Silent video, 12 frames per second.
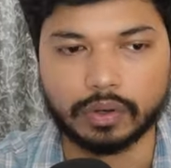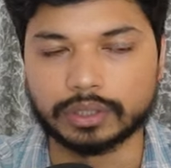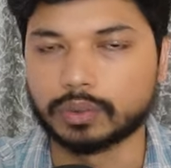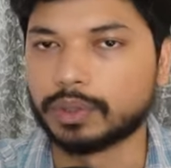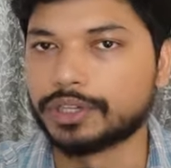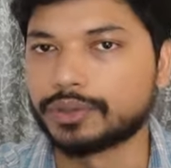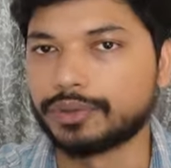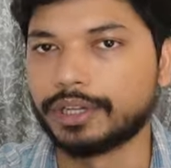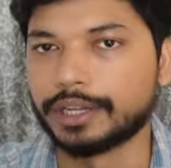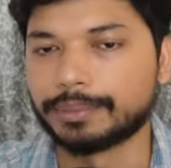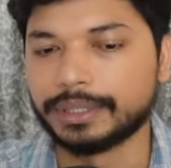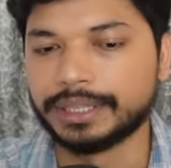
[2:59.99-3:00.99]
so once you're
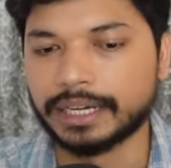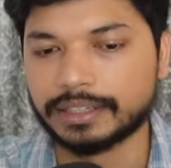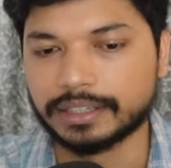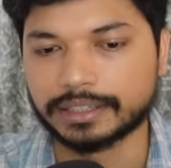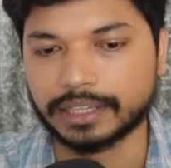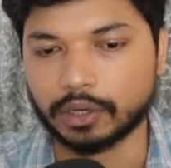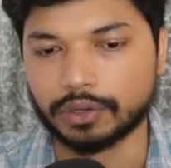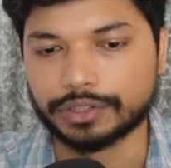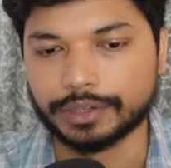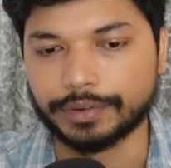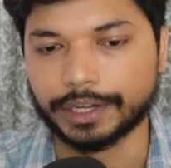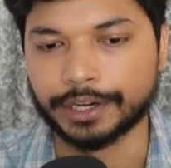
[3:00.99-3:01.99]
done with that, just click on
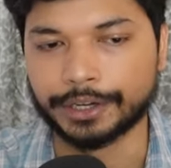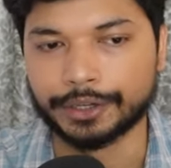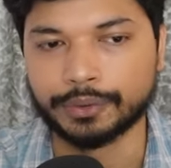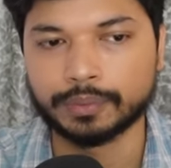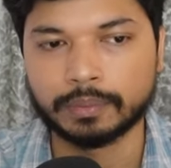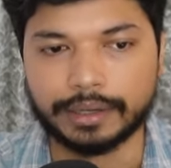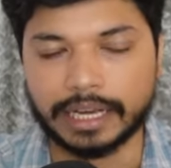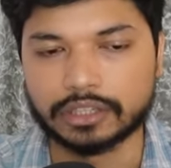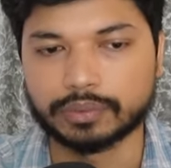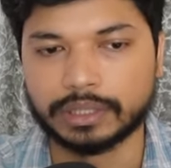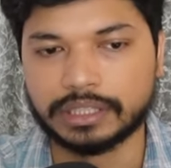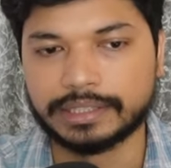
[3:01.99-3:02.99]
save and continue.
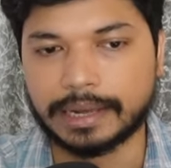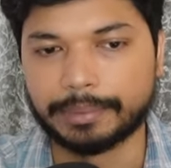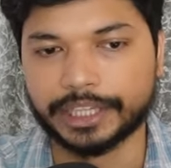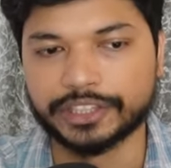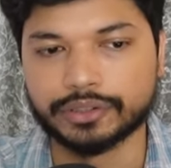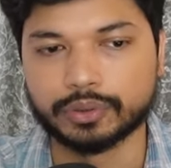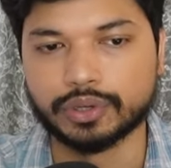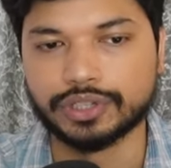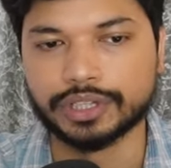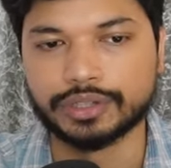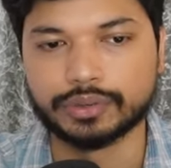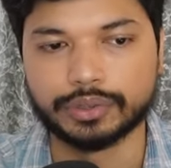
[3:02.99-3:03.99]
Next one is the application
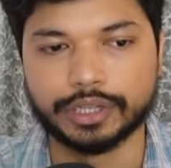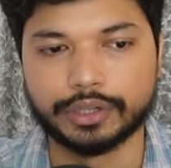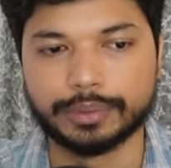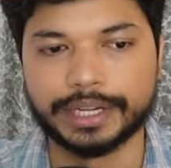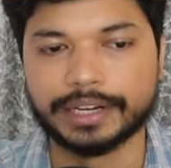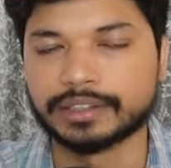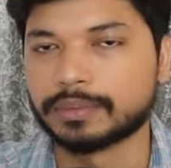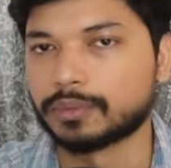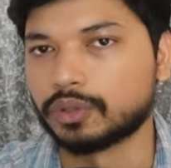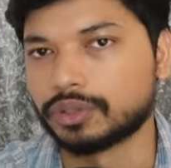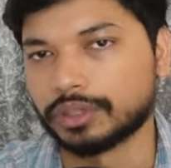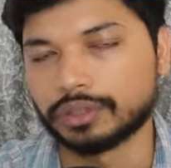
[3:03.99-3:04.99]
question. So here you will get some
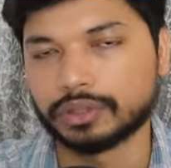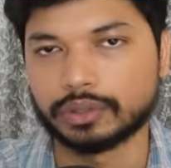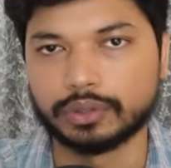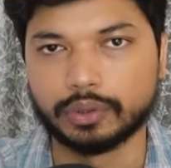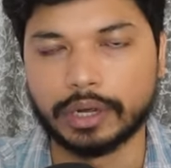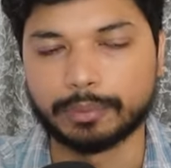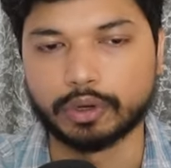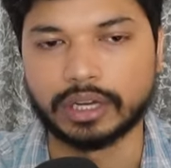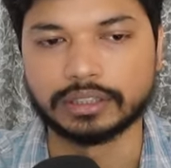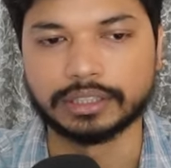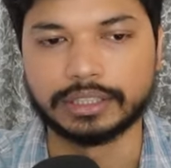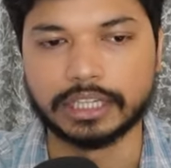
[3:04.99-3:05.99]
questions, so you have to
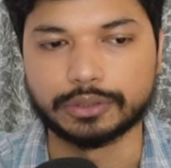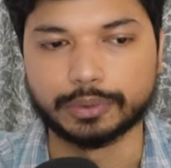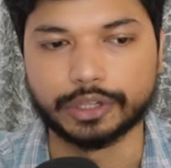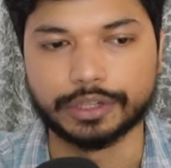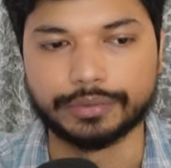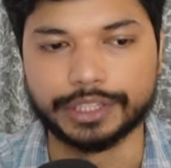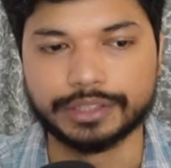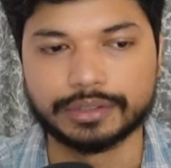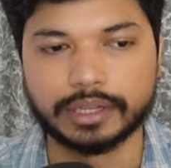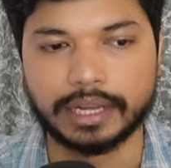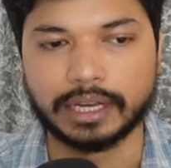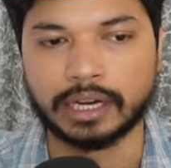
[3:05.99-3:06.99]
answer it as per
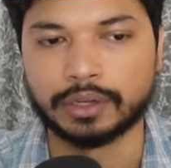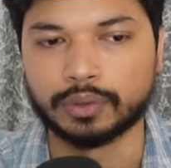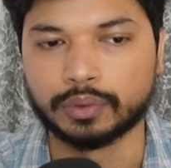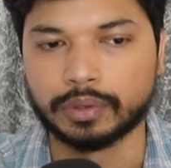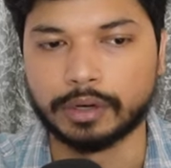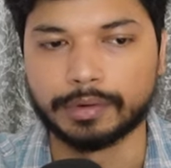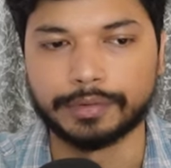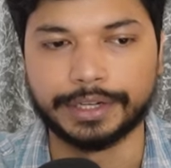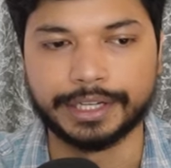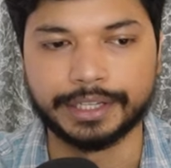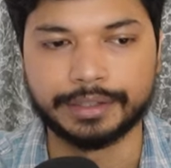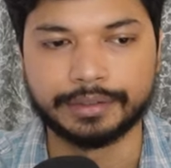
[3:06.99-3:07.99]
convenience, like are you above
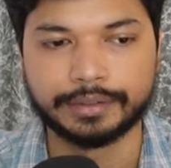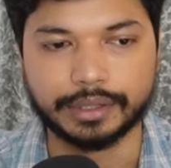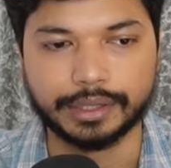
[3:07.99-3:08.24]
18?